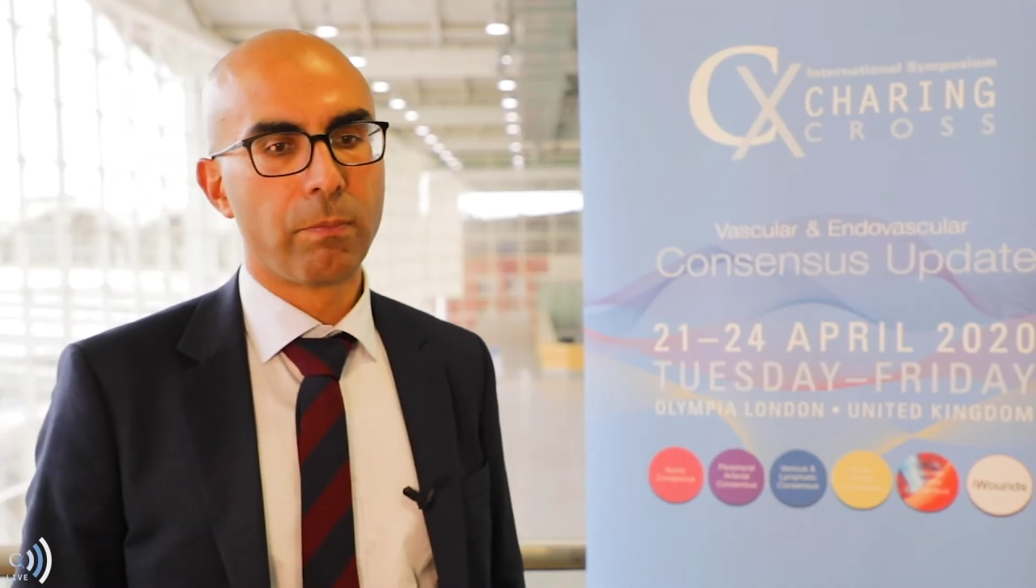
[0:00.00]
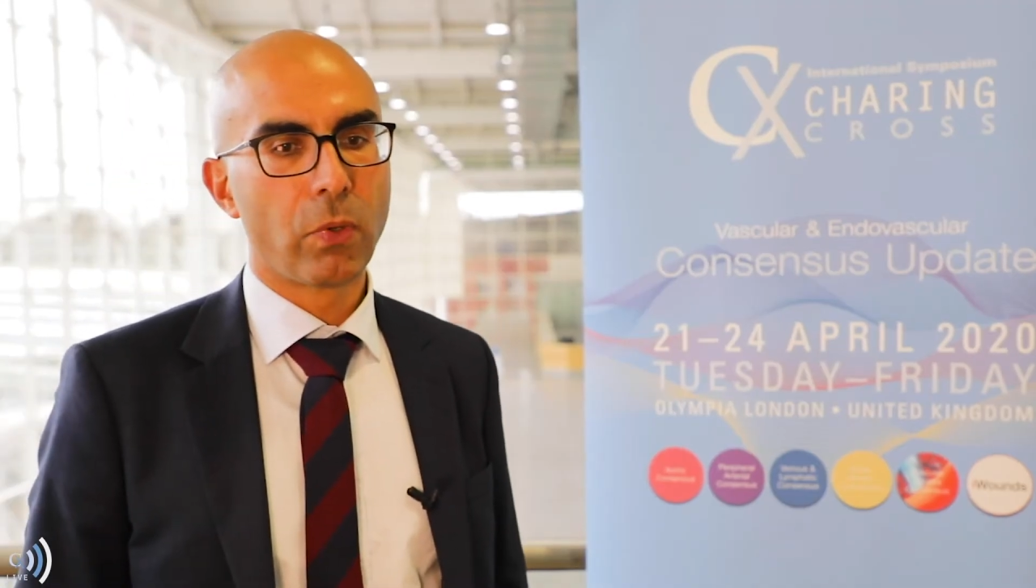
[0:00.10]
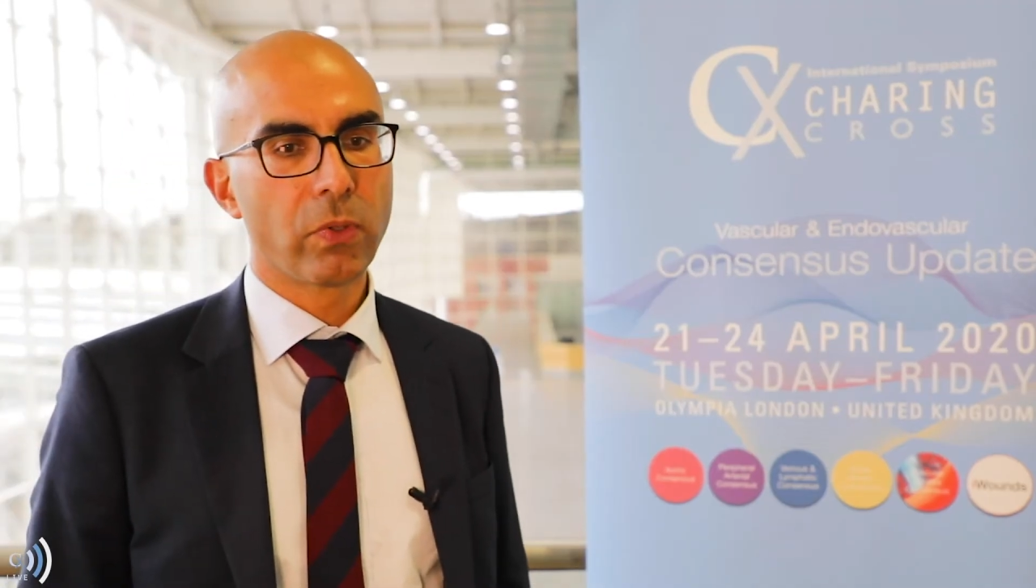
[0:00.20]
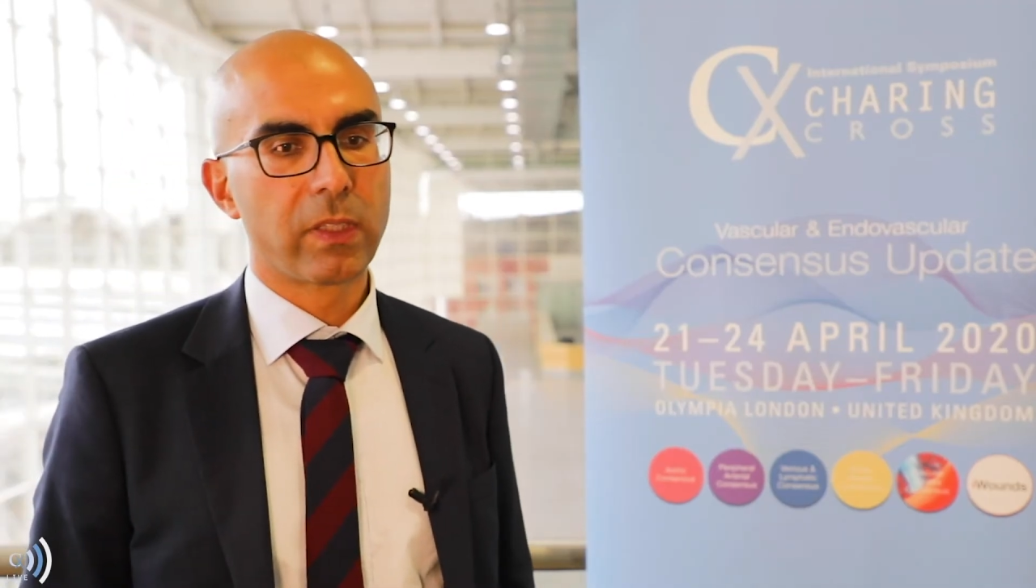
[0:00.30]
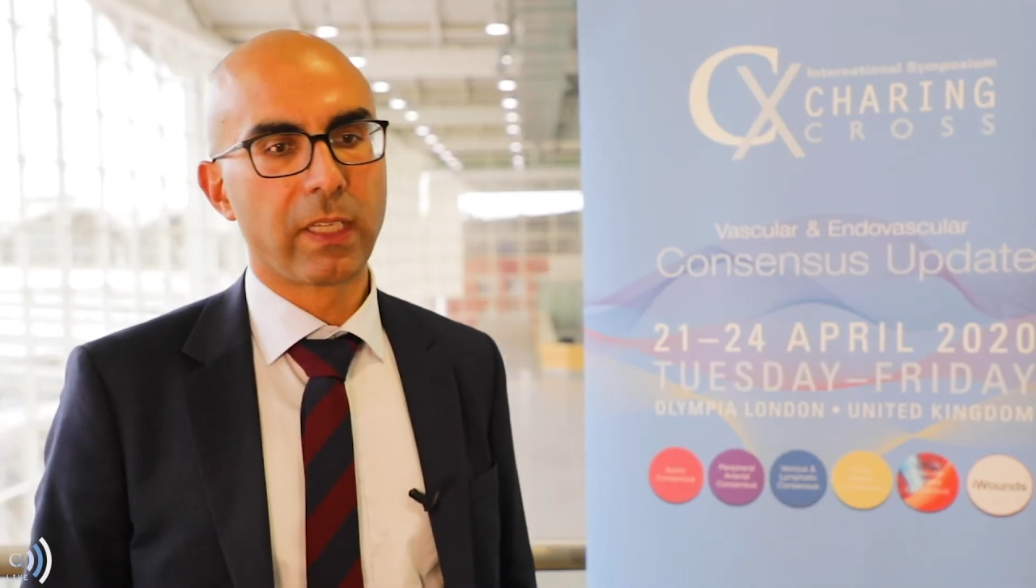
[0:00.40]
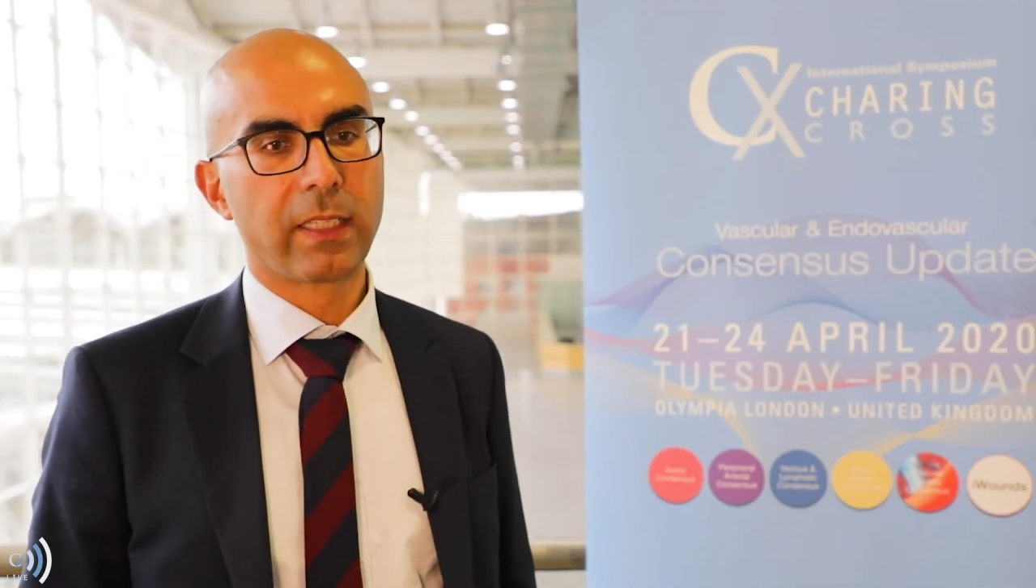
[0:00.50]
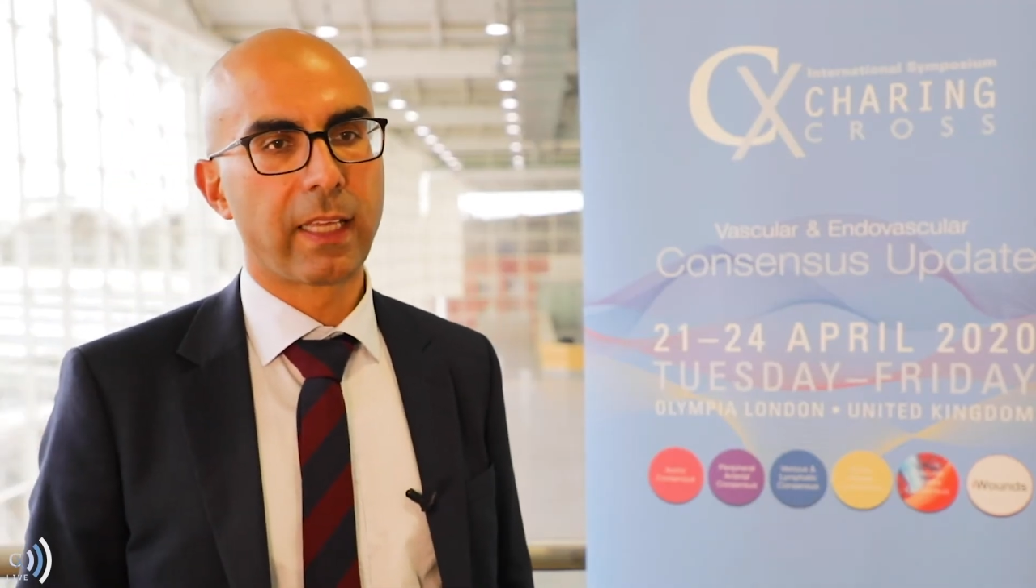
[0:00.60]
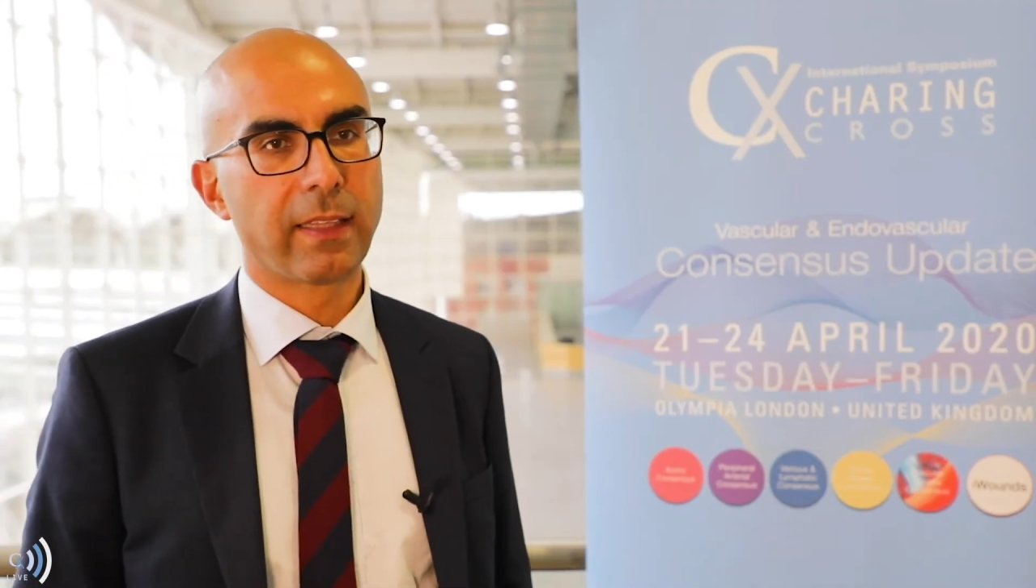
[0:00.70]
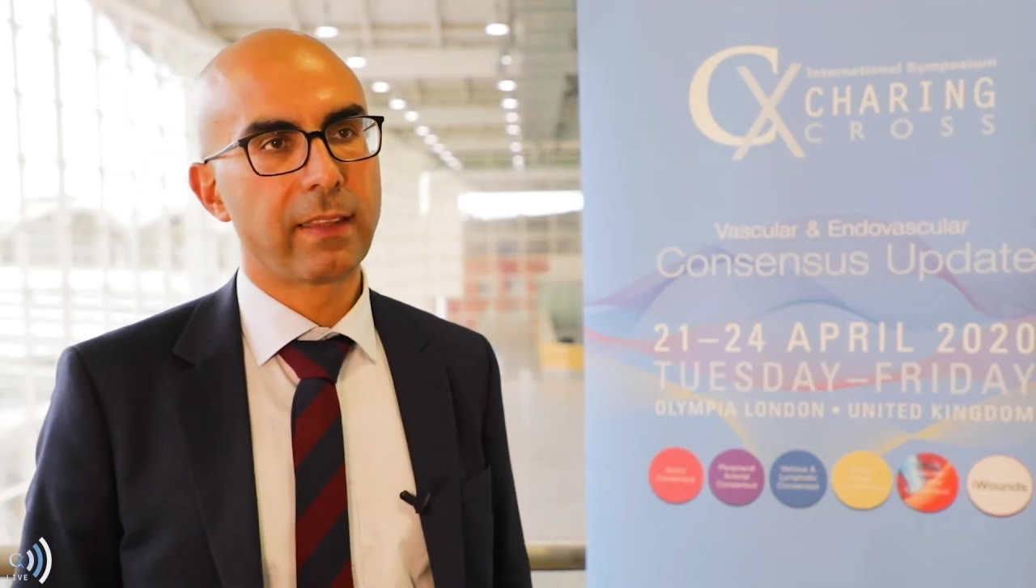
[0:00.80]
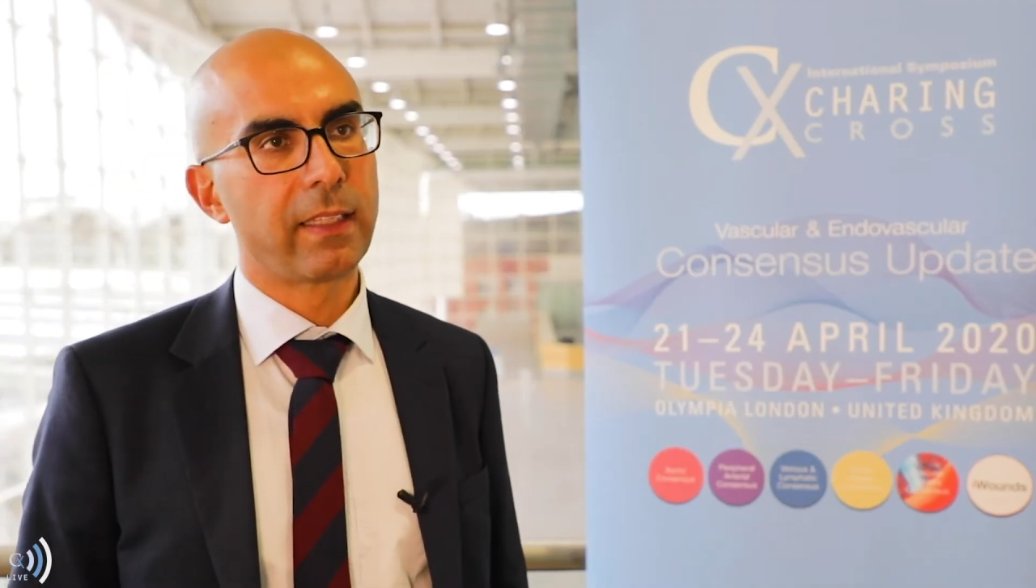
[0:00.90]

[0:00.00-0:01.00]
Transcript: both get